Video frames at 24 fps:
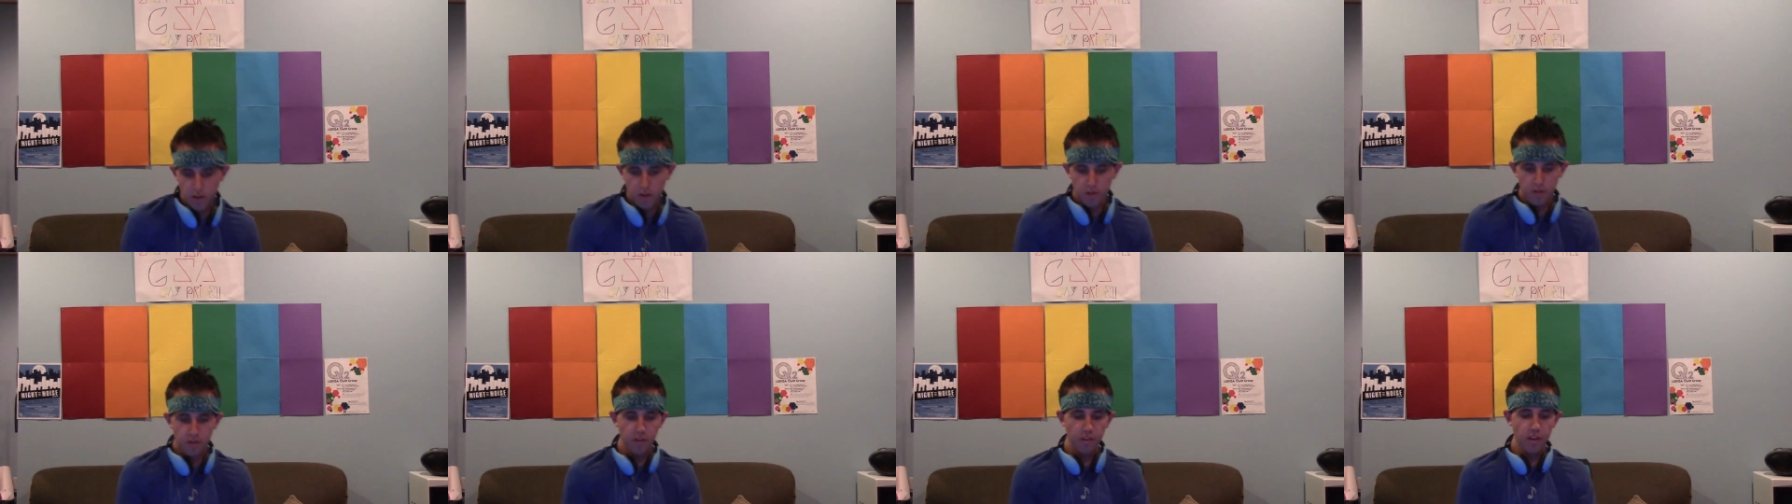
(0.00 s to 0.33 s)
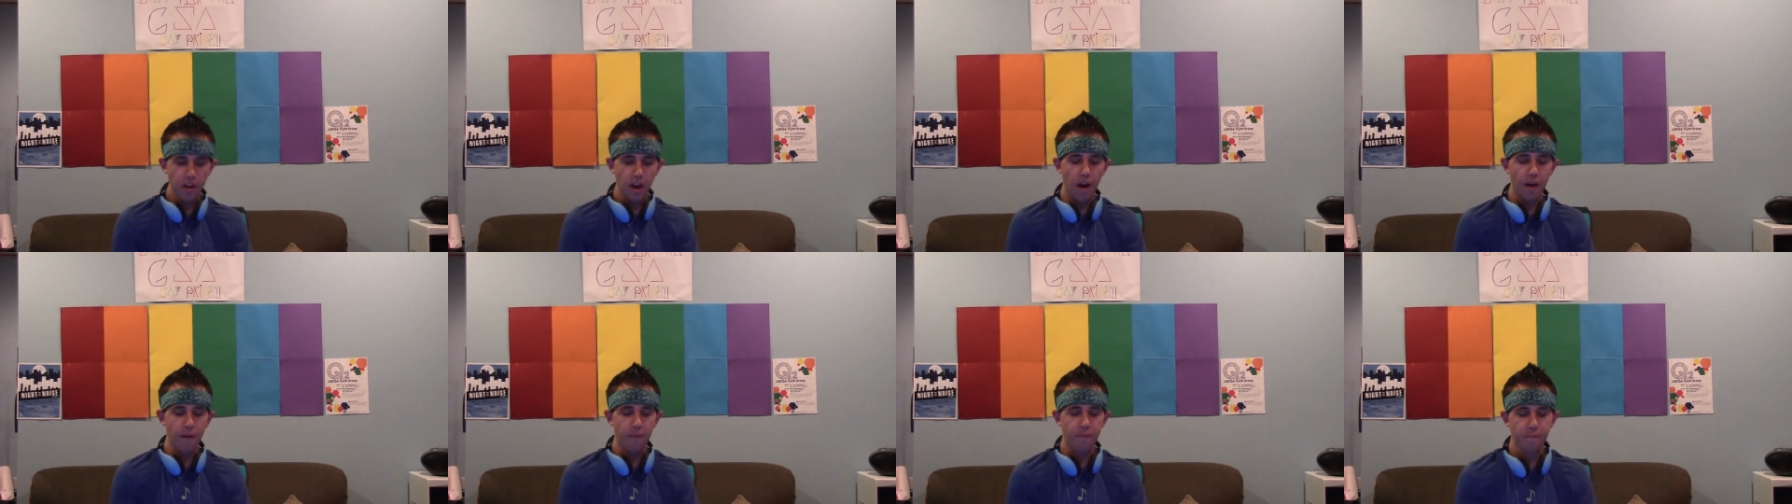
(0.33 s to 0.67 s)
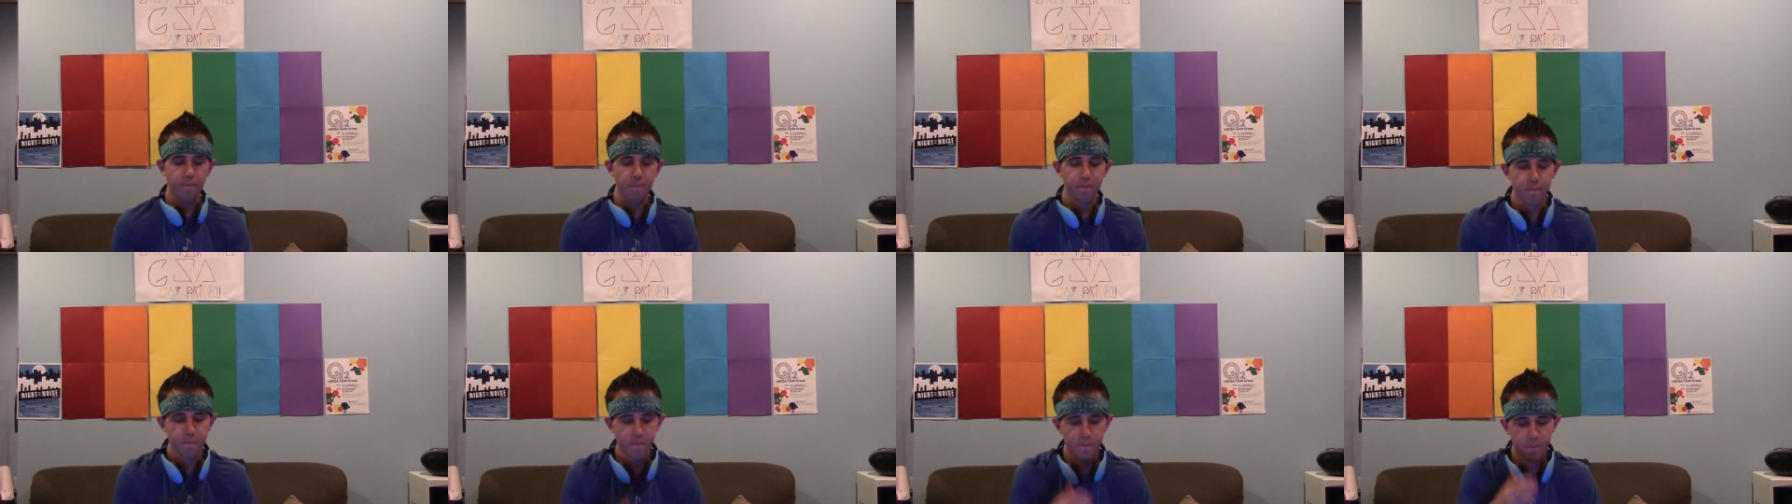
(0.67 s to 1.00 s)
So, yeah,
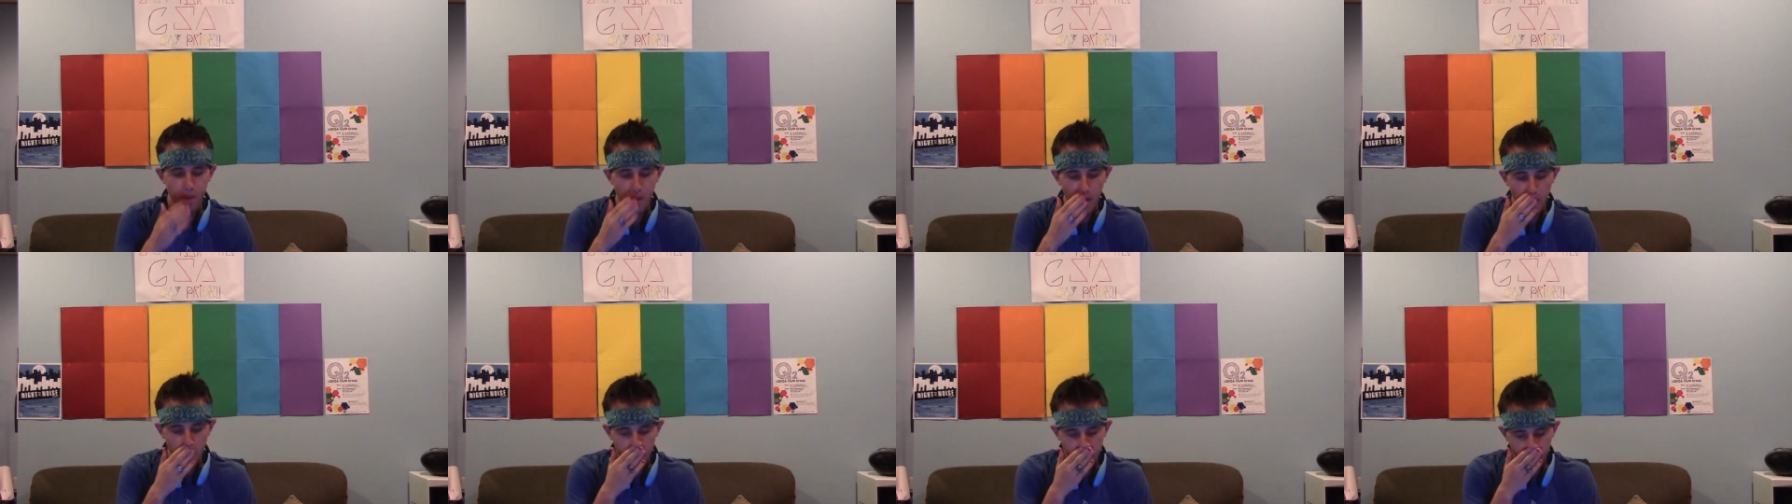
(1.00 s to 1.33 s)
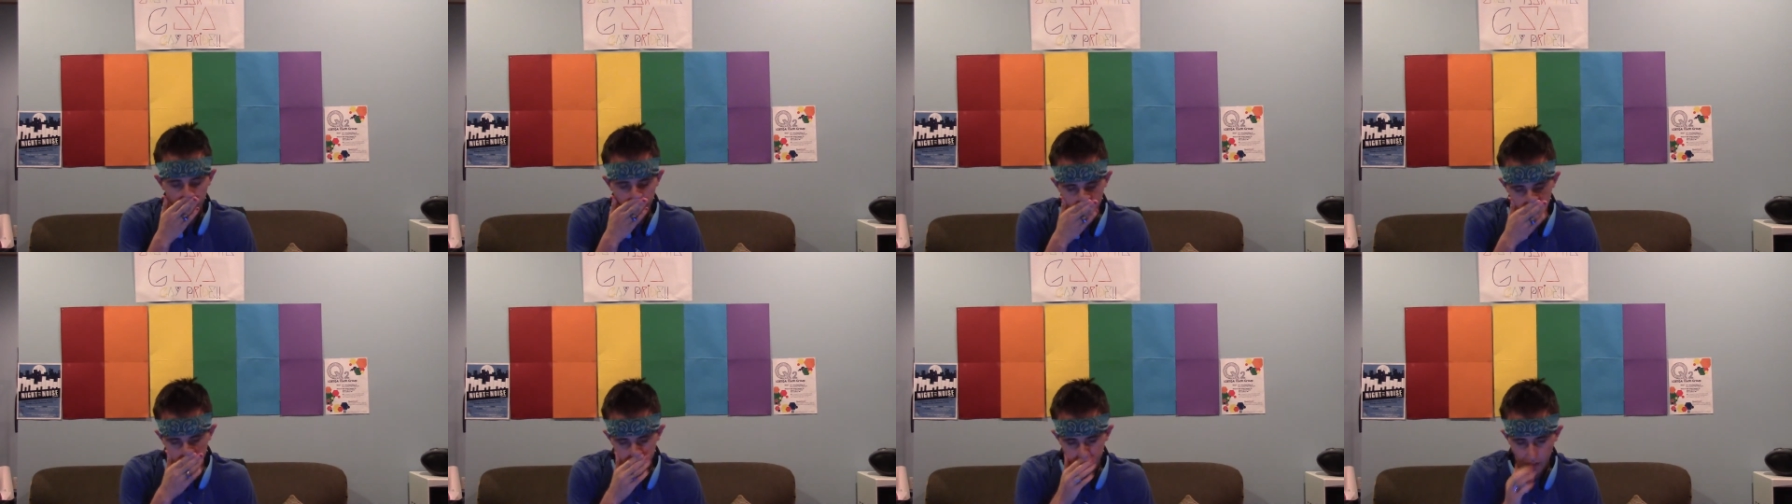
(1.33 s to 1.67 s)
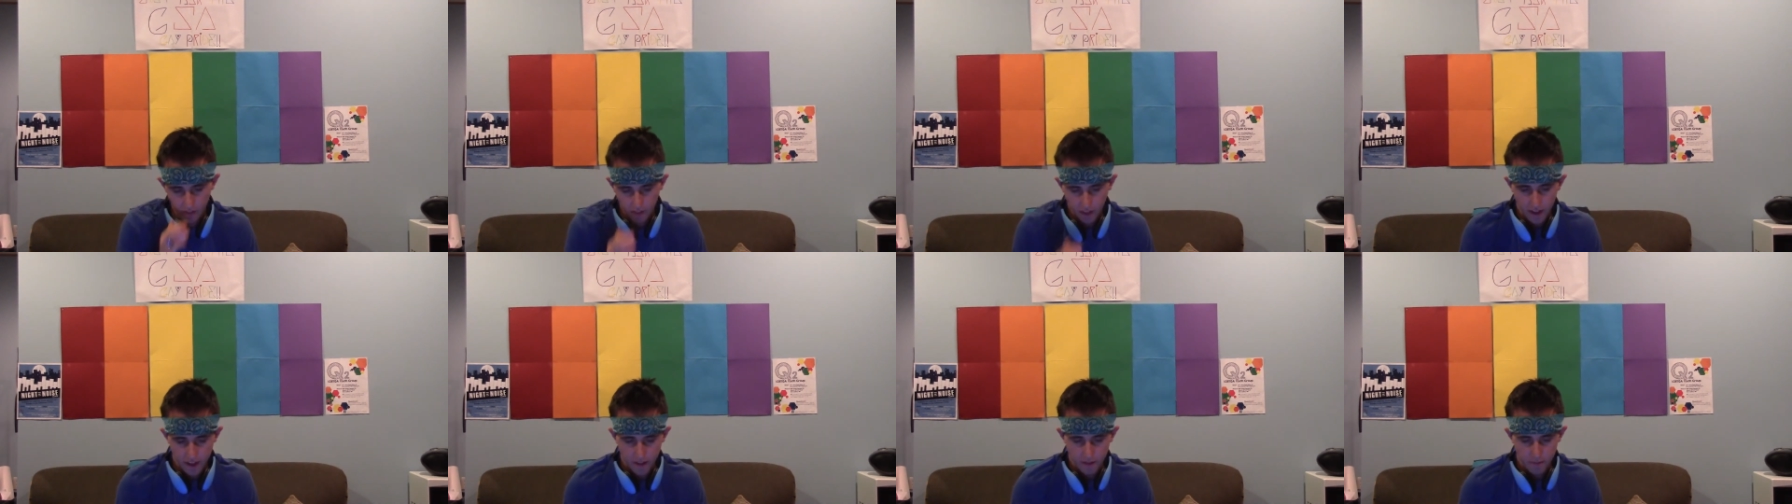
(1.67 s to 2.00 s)
here's the
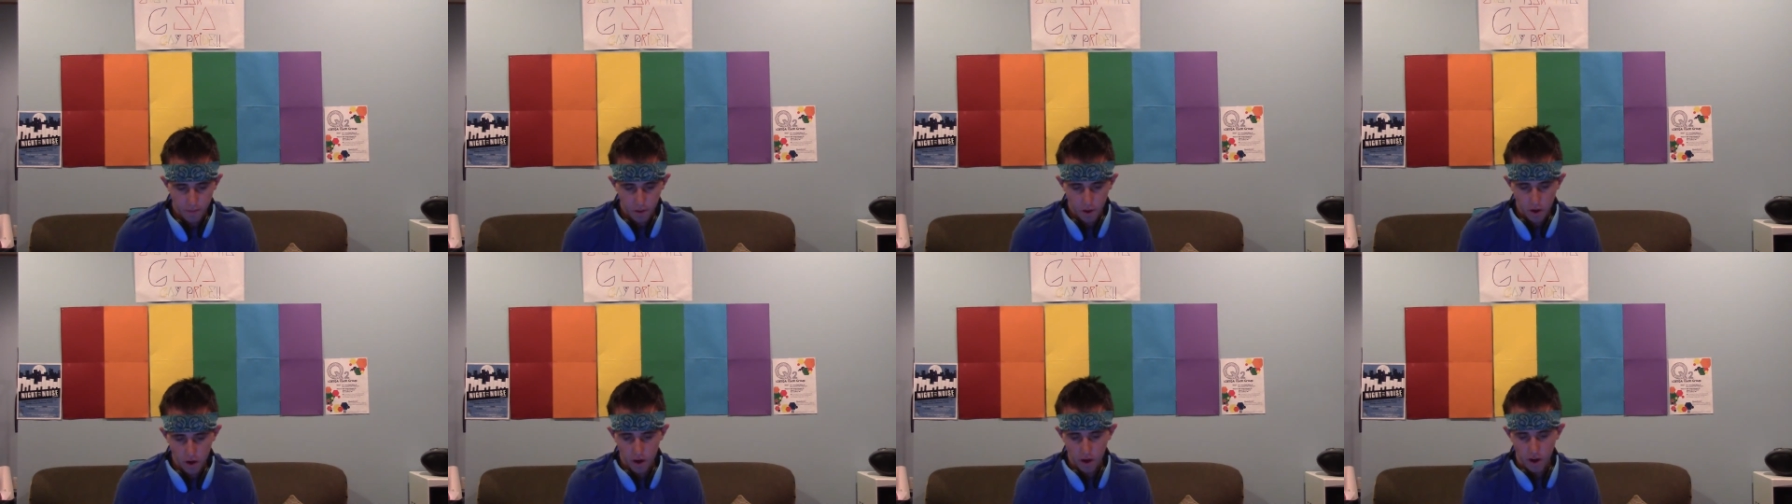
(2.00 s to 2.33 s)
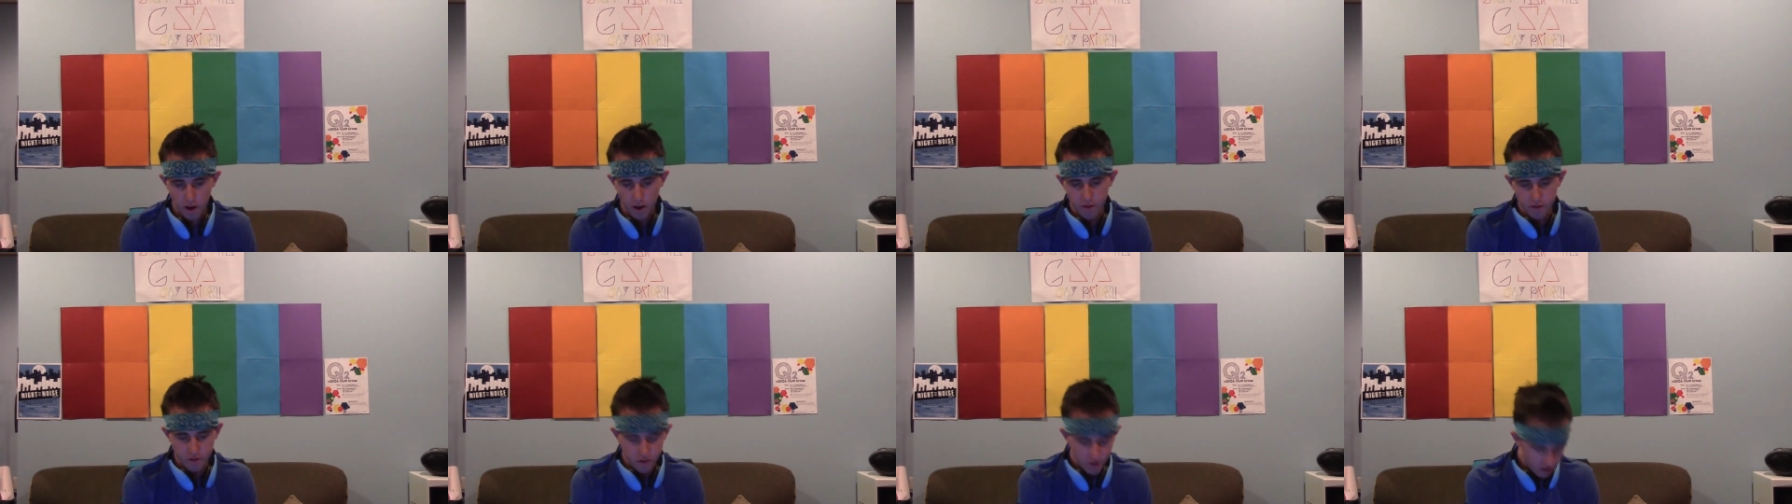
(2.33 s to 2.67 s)
last part of